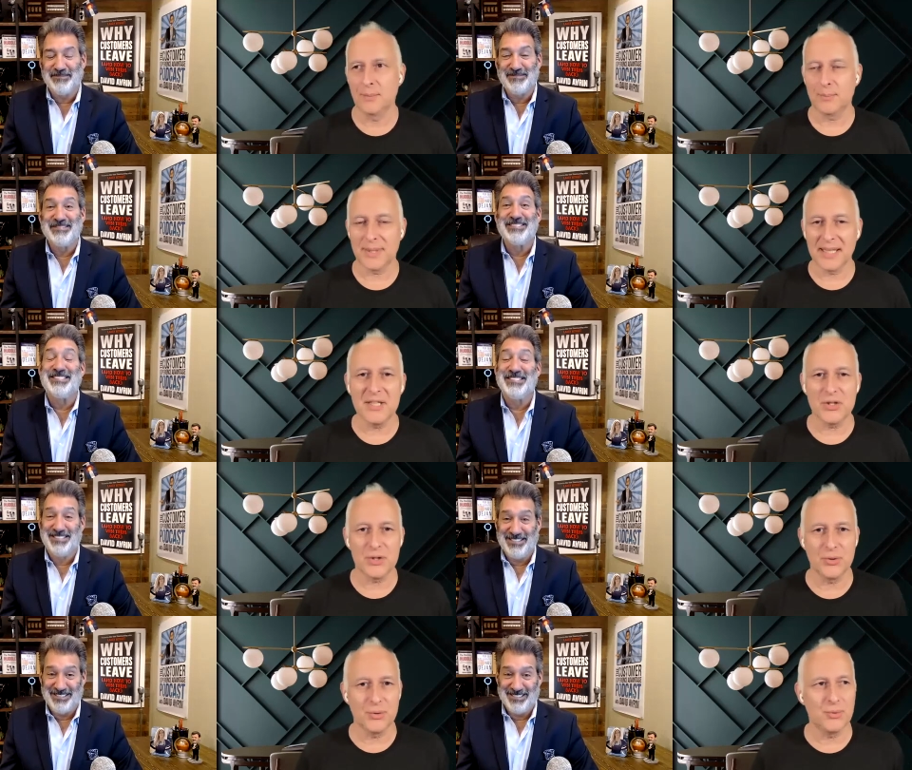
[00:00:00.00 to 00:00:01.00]
Speaker 1: please
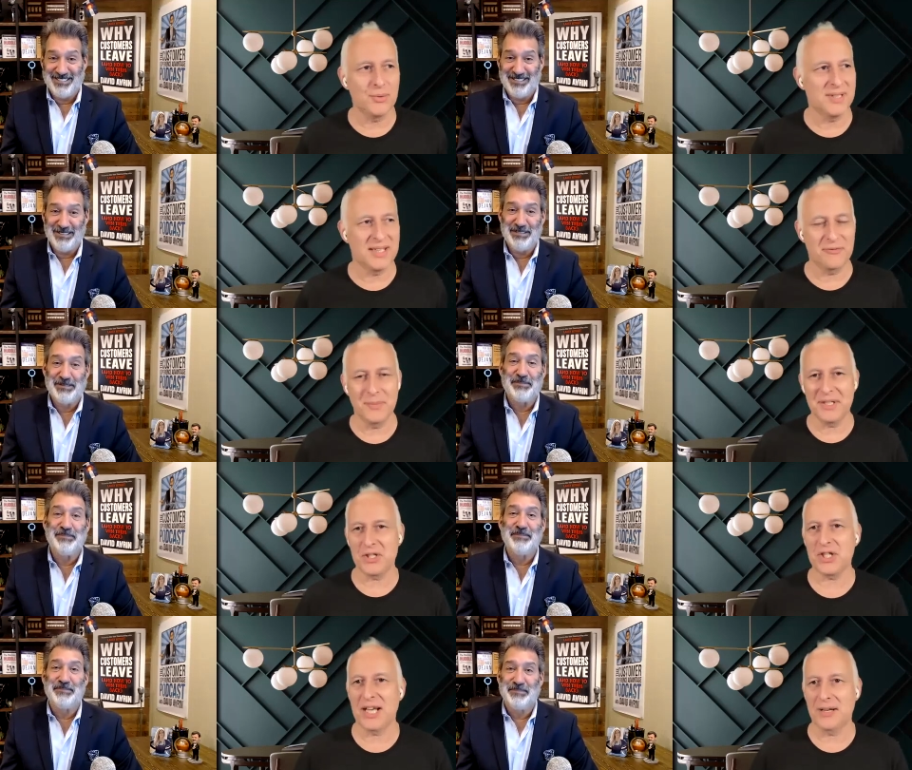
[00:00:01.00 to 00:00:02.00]
do give me a
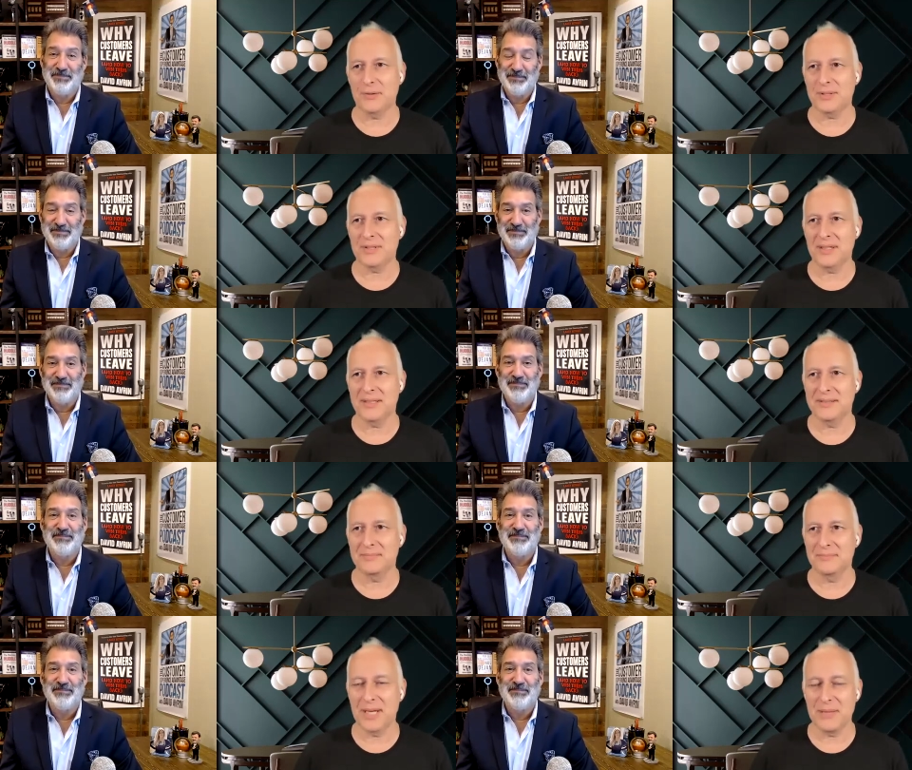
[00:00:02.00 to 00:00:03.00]
shout
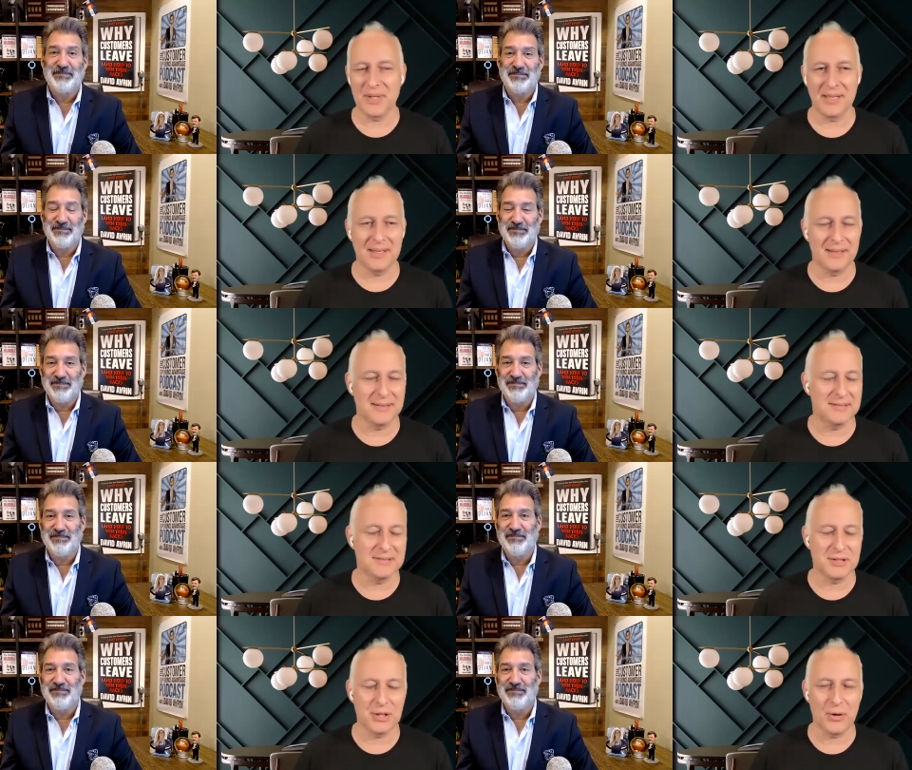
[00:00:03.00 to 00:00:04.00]
and maybe,
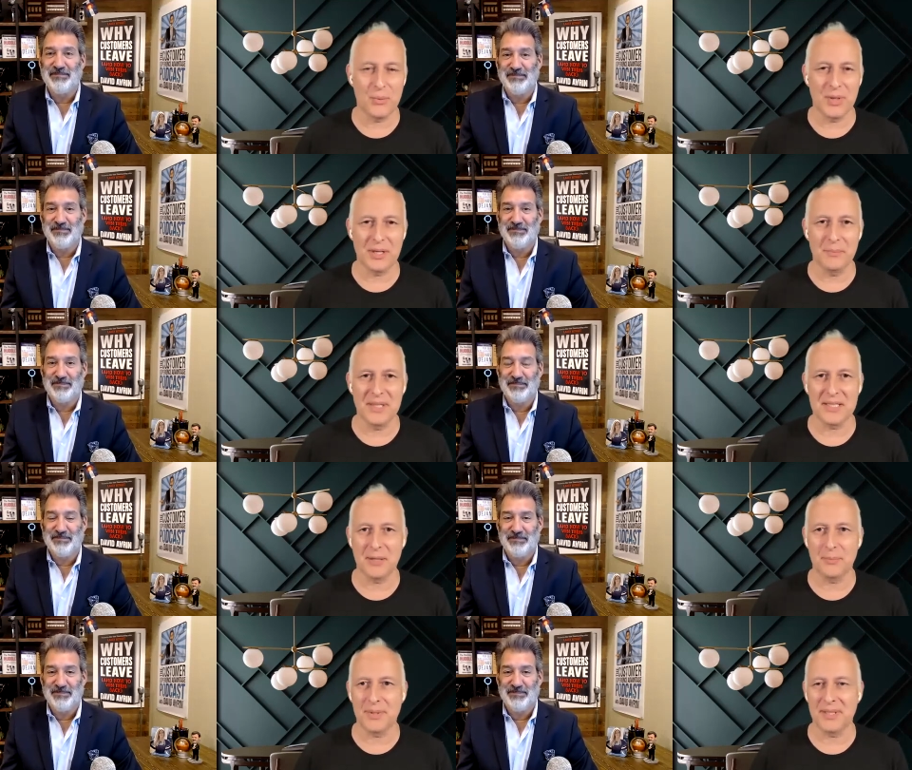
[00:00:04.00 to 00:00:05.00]
you know, we can meet
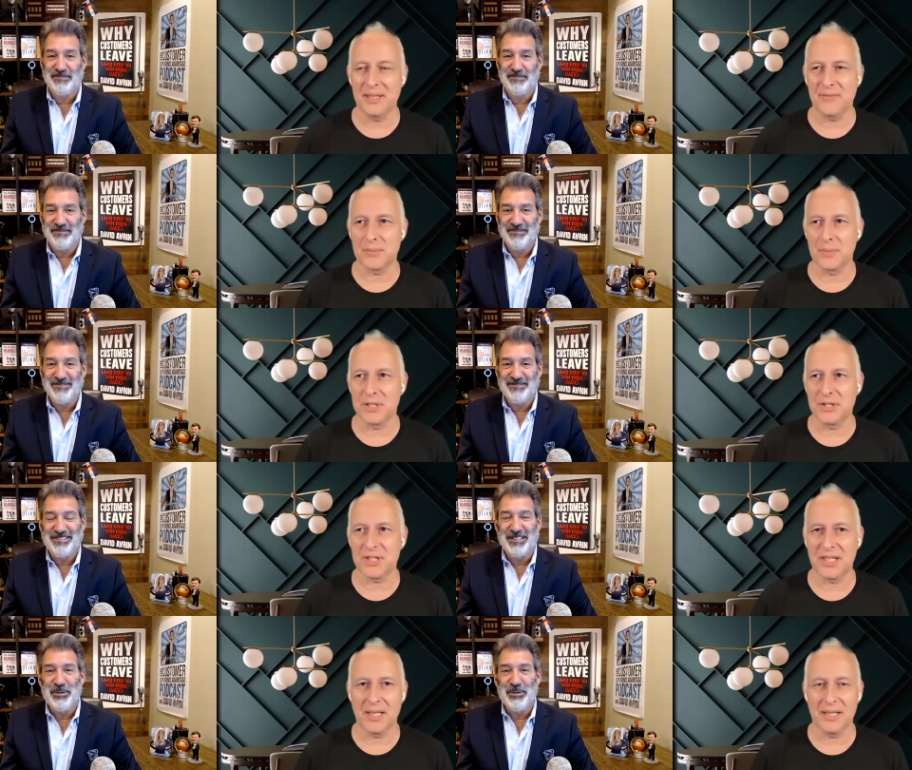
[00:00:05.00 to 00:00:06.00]
up and have some lunch
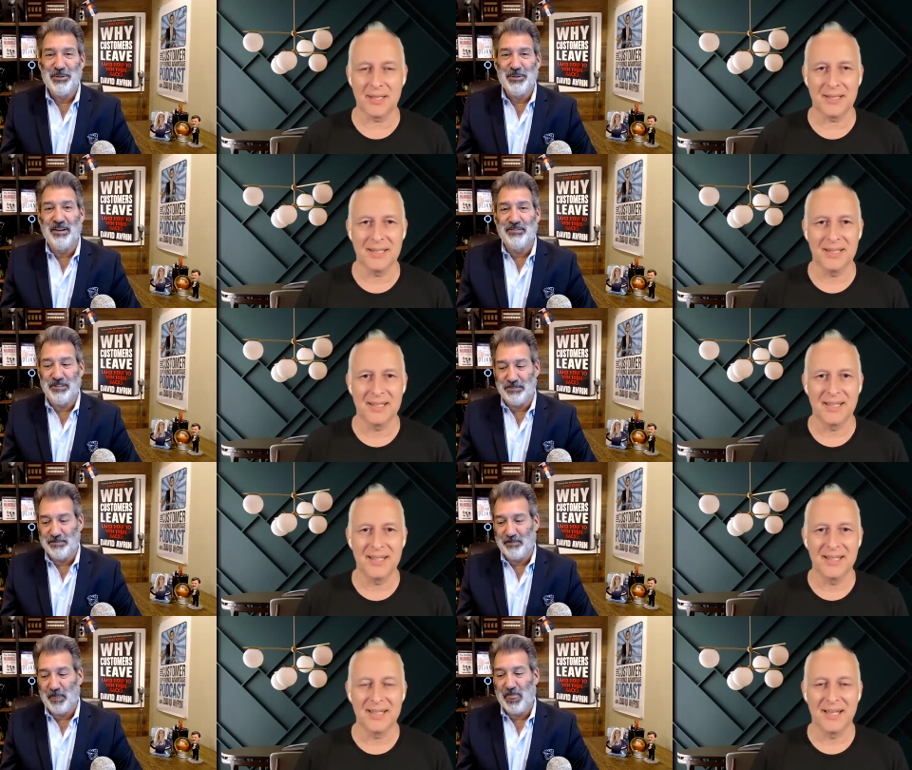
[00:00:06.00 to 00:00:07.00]
together. Would love to.
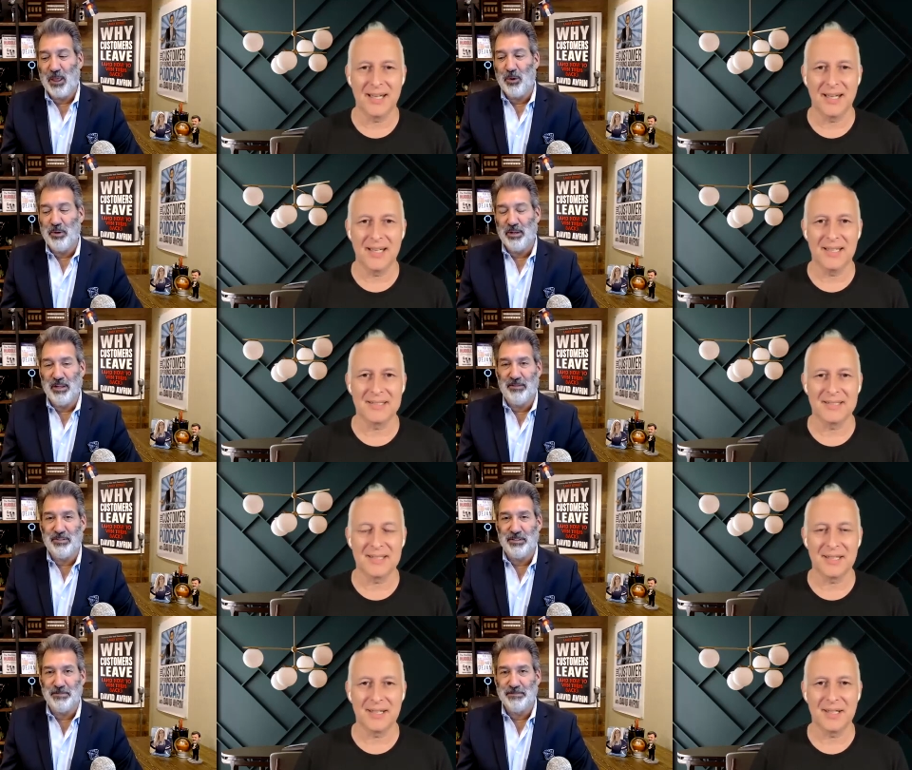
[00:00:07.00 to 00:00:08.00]
Would and, love
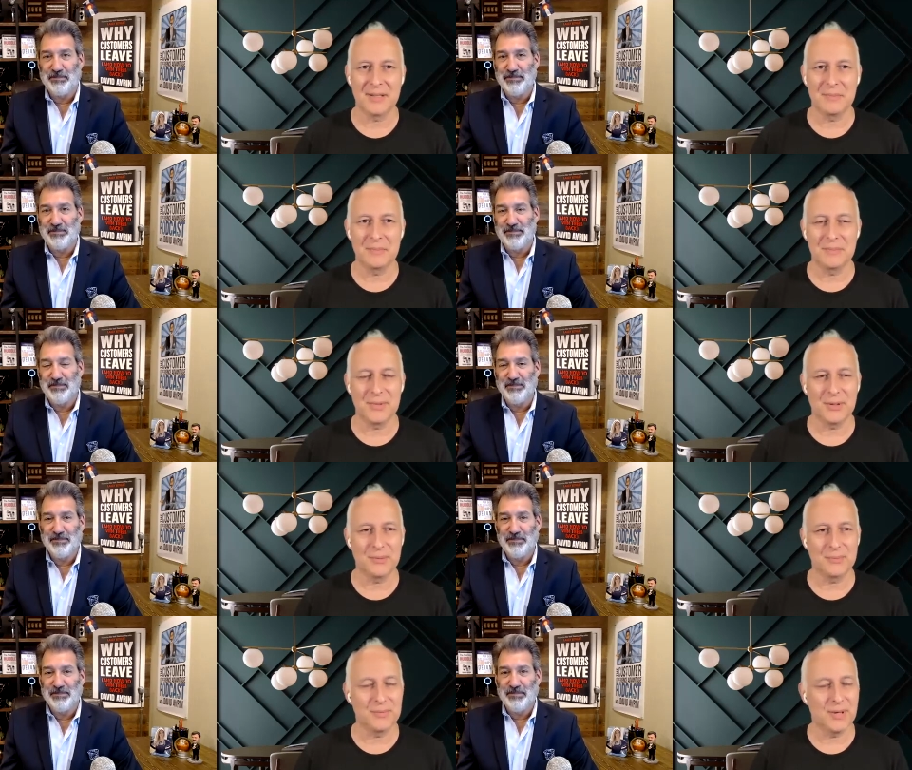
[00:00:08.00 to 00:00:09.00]
to. Um, uh,
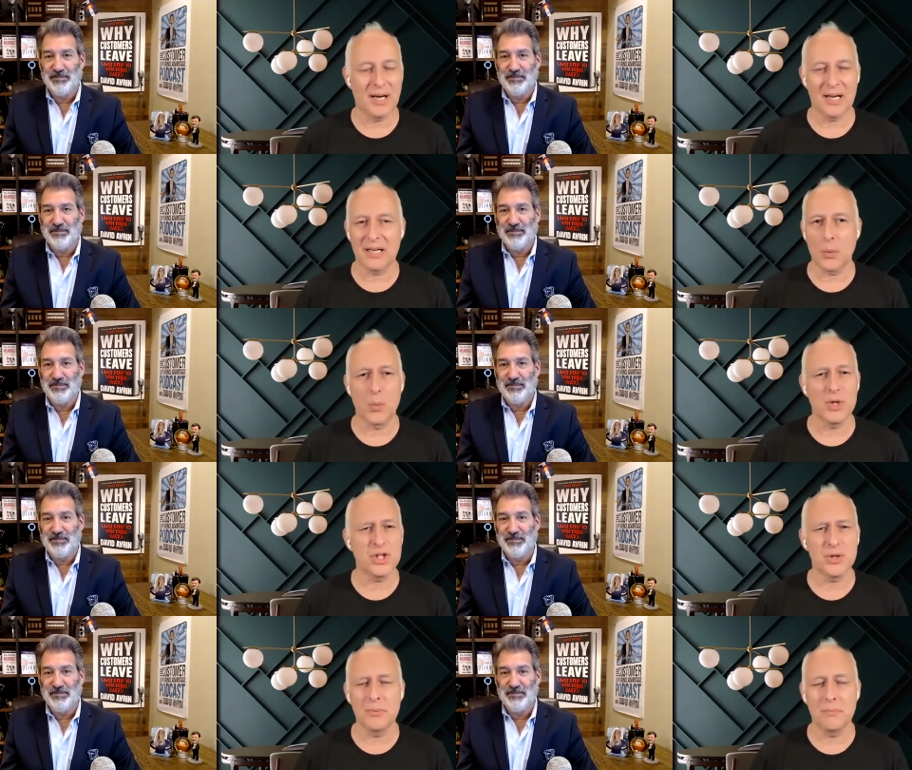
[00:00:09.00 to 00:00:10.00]
I
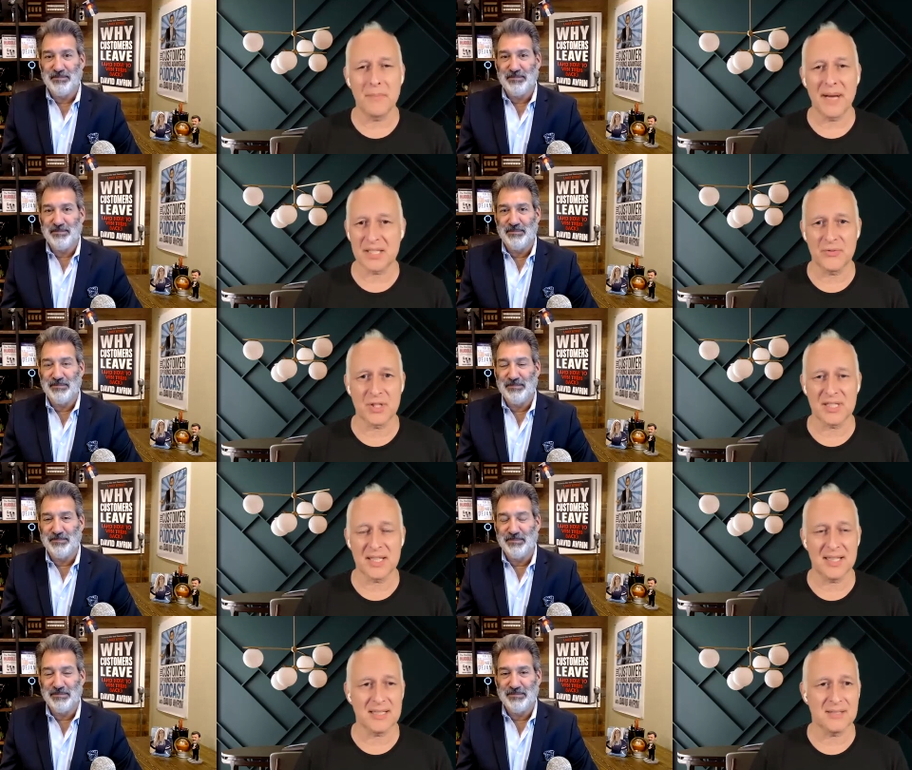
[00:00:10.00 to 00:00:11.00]
wish you massive
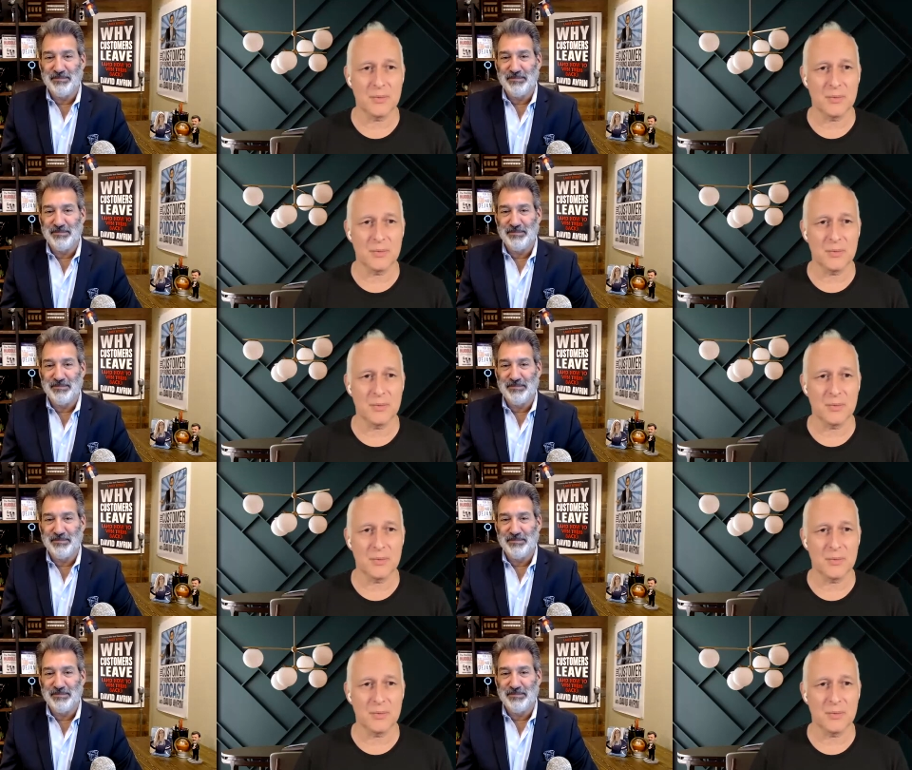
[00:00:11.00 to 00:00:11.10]
success